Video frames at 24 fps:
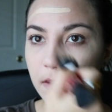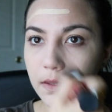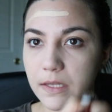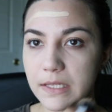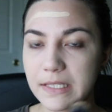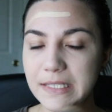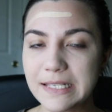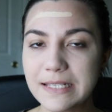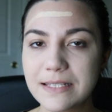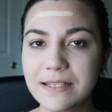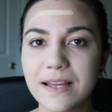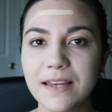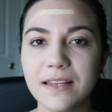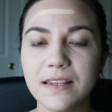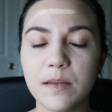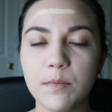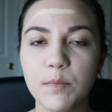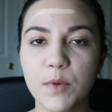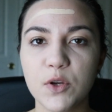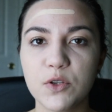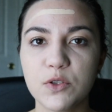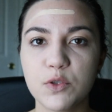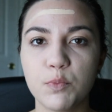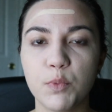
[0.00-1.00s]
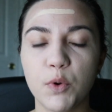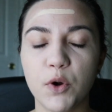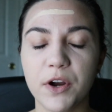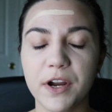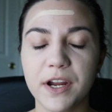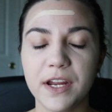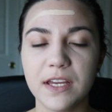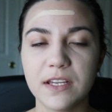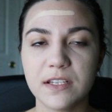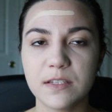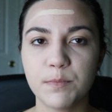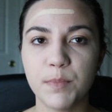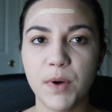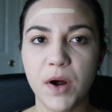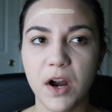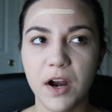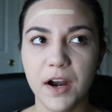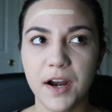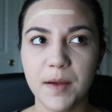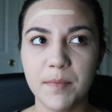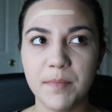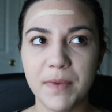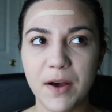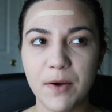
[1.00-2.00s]
This is like the most boringest
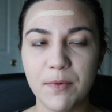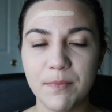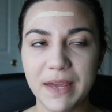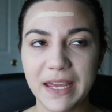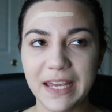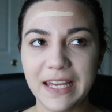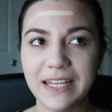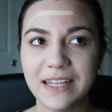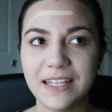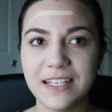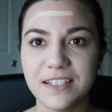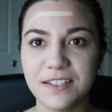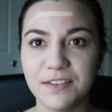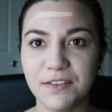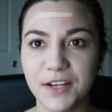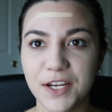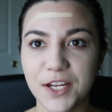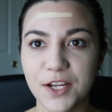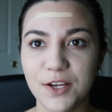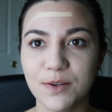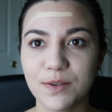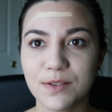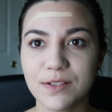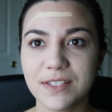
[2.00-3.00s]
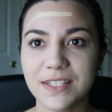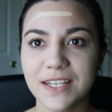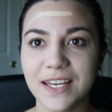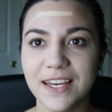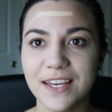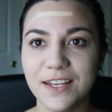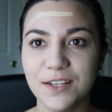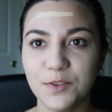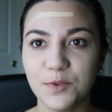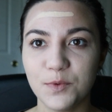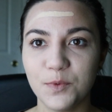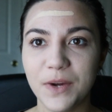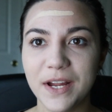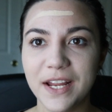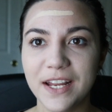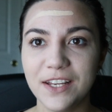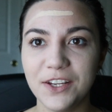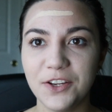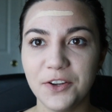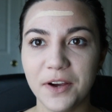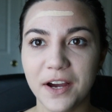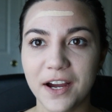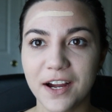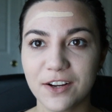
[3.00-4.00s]
part about making these videos, is
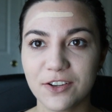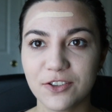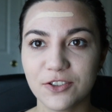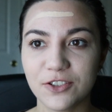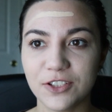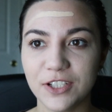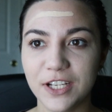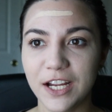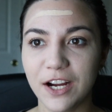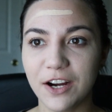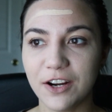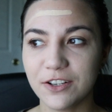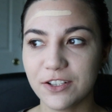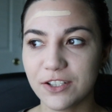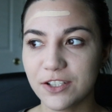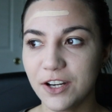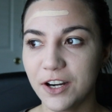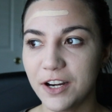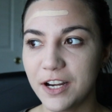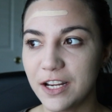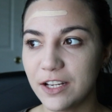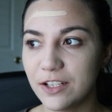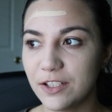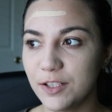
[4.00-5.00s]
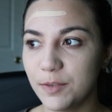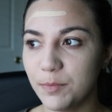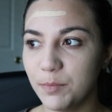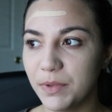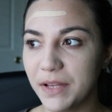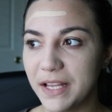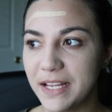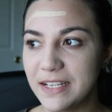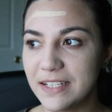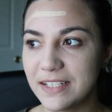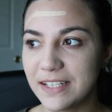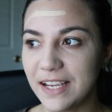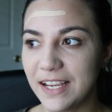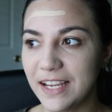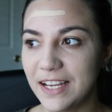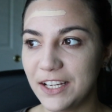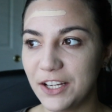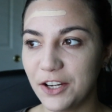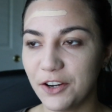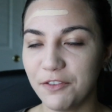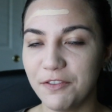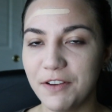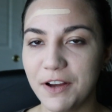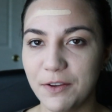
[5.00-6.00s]
when you actually are starting to blend in
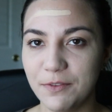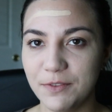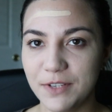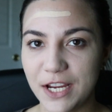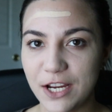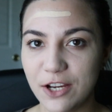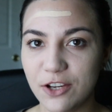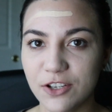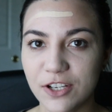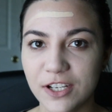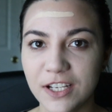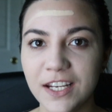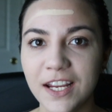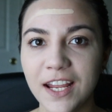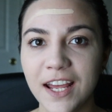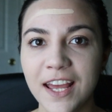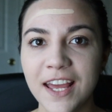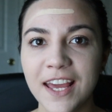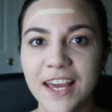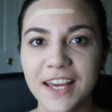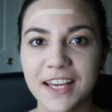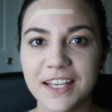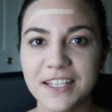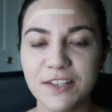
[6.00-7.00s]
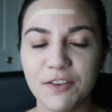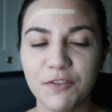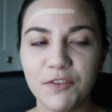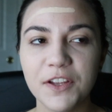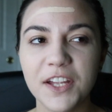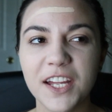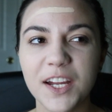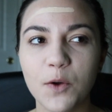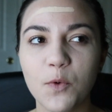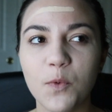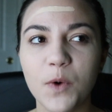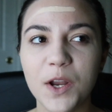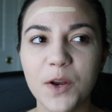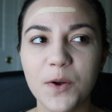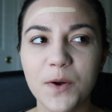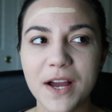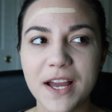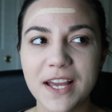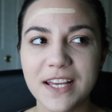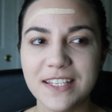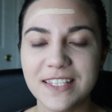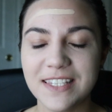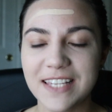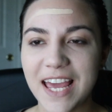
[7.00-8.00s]
your foundation. Because I feel like, what do
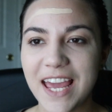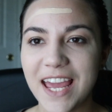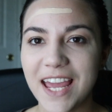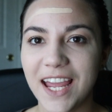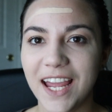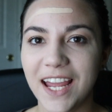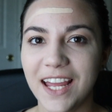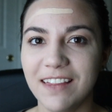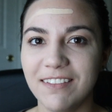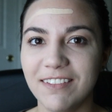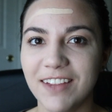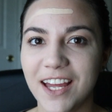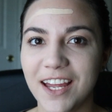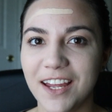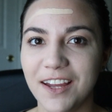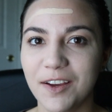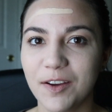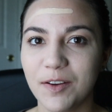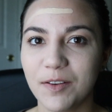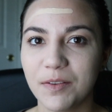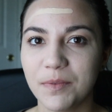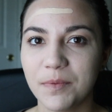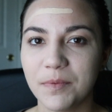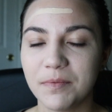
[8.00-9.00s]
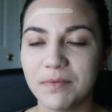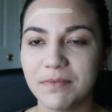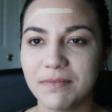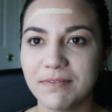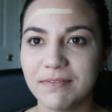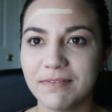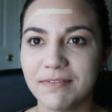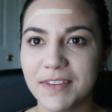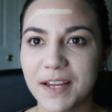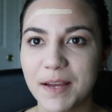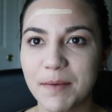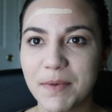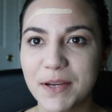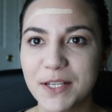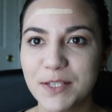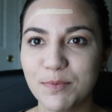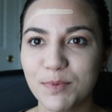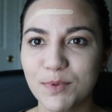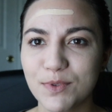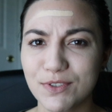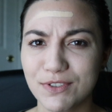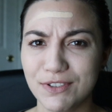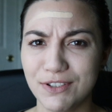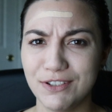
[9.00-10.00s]
I say? Like, am I
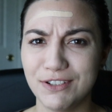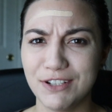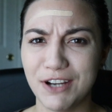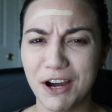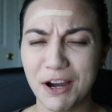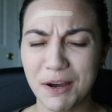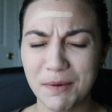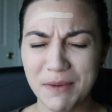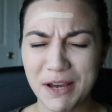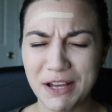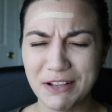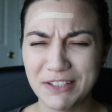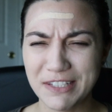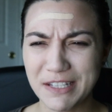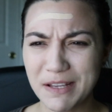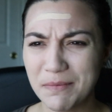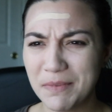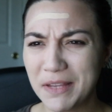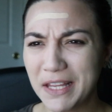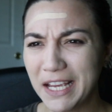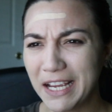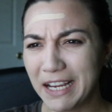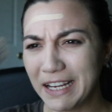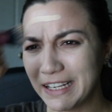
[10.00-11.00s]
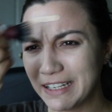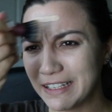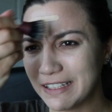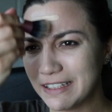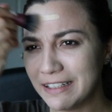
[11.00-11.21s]
supposed to talk about something?